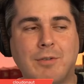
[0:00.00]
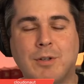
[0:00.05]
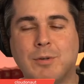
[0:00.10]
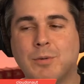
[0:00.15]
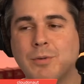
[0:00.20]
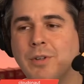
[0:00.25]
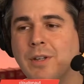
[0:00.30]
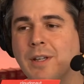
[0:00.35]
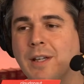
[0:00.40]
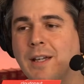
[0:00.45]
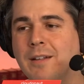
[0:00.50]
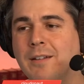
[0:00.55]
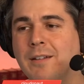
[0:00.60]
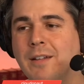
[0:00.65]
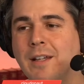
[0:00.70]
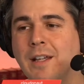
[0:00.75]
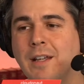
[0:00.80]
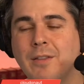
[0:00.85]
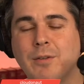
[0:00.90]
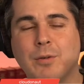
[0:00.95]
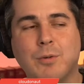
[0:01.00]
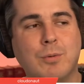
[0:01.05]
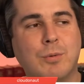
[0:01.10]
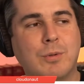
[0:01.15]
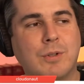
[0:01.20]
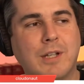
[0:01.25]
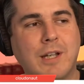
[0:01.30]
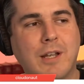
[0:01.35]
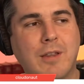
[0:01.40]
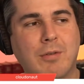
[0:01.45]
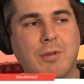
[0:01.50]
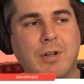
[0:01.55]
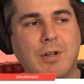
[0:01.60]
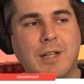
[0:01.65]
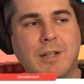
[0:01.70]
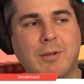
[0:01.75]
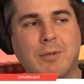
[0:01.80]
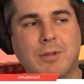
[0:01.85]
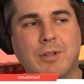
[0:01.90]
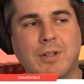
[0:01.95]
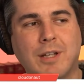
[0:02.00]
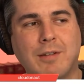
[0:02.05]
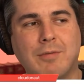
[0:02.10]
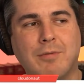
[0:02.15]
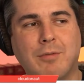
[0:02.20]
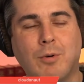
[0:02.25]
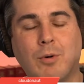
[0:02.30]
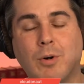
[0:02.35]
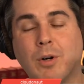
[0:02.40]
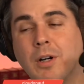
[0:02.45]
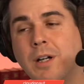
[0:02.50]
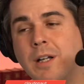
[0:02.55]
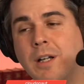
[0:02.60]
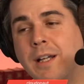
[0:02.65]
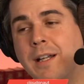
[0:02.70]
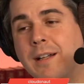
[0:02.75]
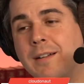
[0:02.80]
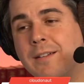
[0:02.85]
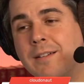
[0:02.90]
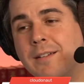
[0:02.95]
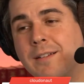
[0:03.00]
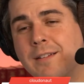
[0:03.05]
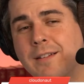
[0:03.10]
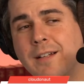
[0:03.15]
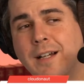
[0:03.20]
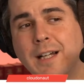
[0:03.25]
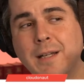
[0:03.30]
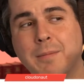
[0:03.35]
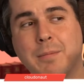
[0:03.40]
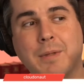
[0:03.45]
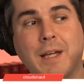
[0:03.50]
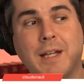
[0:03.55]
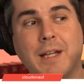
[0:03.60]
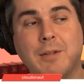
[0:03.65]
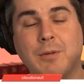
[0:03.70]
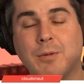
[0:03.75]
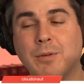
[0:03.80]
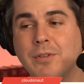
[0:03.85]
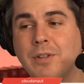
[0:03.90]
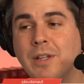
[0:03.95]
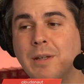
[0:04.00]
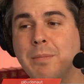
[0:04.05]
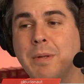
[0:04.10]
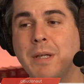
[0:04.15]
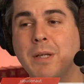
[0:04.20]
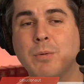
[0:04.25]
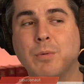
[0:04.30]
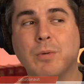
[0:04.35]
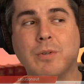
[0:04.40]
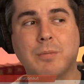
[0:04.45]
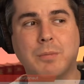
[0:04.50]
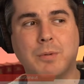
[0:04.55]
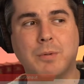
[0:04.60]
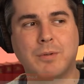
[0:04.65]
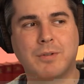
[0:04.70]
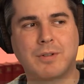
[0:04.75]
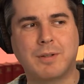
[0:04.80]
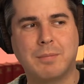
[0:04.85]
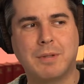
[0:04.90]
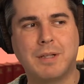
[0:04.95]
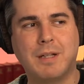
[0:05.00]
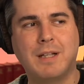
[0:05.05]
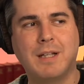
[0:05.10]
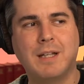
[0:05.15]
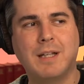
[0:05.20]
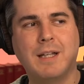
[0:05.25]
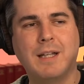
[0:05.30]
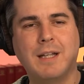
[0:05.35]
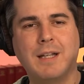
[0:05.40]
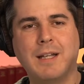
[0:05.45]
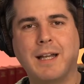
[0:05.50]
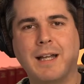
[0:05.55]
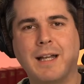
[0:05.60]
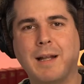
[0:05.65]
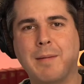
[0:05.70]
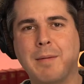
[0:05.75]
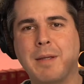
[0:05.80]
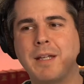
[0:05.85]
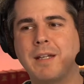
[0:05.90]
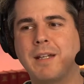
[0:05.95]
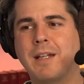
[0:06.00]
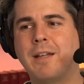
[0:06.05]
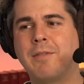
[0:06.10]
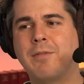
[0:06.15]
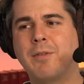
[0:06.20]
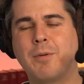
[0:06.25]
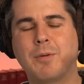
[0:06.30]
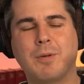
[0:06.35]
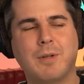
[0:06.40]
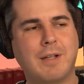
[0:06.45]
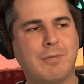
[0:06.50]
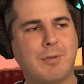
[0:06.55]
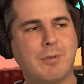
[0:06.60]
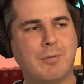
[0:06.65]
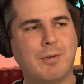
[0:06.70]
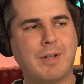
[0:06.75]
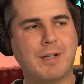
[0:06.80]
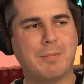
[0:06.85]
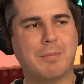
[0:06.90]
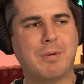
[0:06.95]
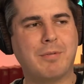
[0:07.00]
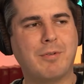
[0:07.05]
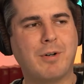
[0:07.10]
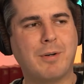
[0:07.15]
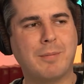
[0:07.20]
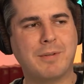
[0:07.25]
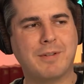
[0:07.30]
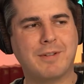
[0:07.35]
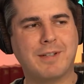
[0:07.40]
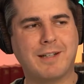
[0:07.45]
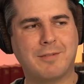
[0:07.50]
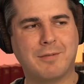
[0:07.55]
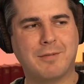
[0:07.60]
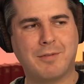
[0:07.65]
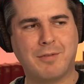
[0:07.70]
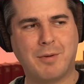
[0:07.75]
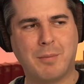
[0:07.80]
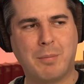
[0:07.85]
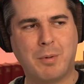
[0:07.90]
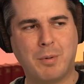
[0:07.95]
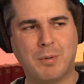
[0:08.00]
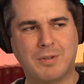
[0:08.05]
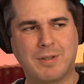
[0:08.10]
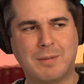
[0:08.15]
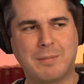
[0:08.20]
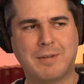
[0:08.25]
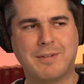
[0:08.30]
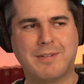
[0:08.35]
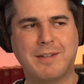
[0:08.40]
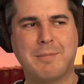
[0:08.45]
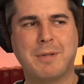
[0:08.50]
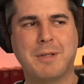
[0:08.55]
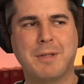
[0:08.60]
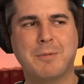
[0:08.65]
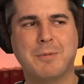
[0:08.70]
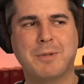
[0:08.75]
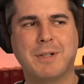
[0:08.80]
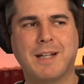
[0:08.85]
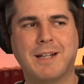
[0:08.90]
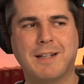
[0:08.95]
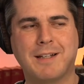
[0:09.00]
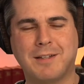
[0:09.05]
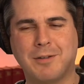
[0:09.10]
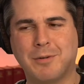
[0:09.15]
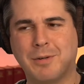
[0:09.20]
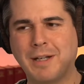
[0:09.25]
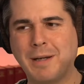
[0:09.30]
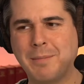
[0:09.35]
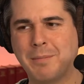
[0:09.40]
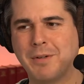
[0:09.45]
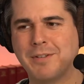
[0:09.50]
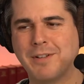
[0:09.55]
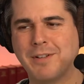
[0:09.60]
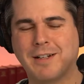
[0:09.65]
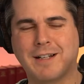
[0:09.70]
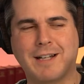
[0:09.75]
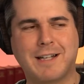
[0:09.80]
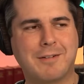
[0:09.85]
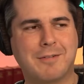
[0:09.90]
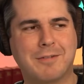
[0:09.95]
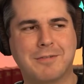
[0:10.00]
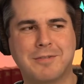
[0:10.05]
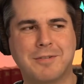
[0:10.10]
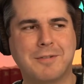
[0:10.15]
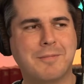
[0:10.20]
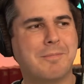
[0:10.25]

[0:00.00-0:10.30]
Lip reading: using a T2, T3 or T4 instance type, then your CPU is burstable. And I mean, if you run a performance test with a burstable CPU, then your numbers are kind of